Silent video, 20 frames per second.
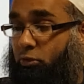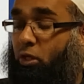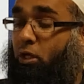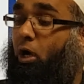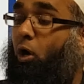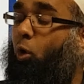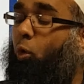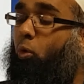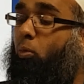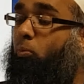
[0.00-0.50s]
So
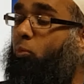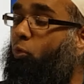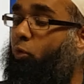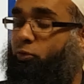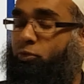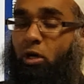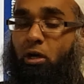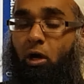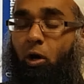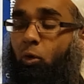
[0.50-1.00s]
qawmu,
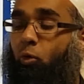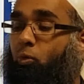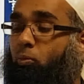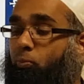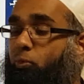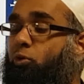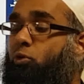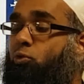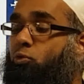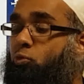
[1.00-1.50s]
it's not
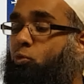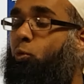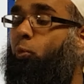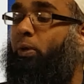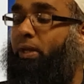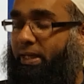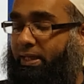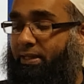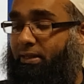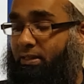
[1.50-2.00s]
qawmun
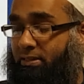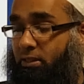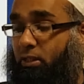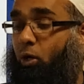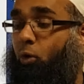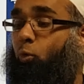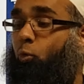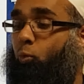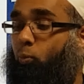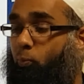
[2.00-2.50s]
nuhin, it's
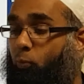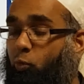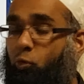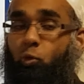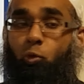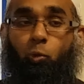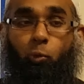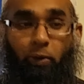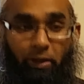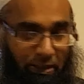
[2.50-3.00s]
qawmu
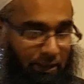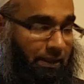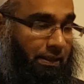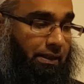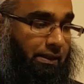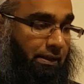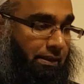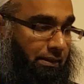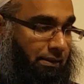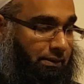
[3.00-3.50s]

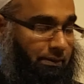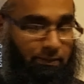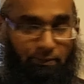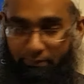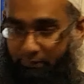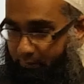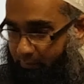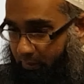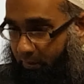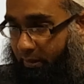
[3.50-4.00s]
nuhin.
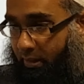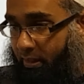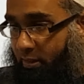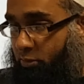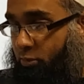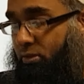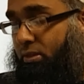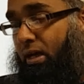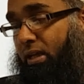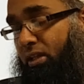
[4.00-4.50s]
Okay?
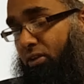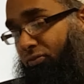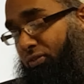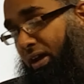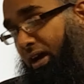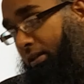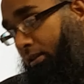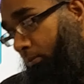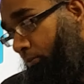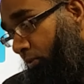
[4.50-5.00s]
So the alif
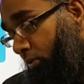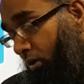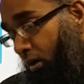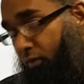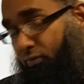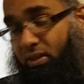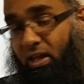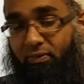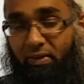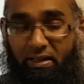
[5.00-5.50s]
lam, the
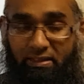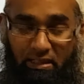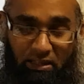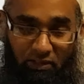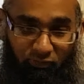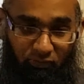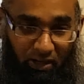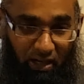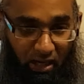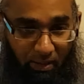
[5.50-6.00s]
mudaf never has
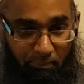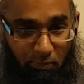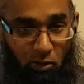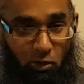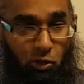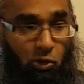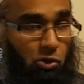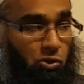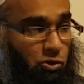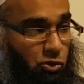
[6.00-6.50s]
alif lam,
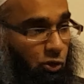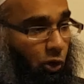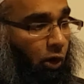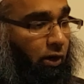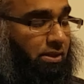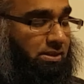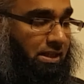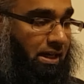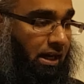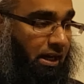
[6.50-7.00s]

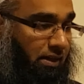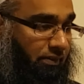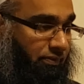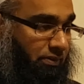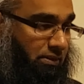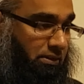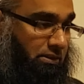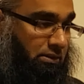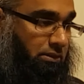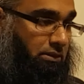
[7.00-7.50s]
nor does it
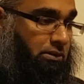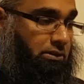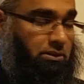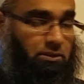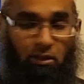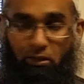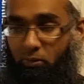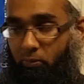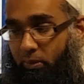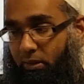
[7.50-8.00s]
have
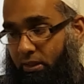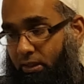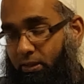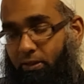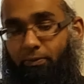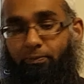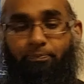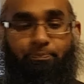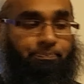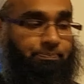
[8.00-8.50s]

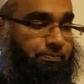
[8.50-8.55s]
tanween.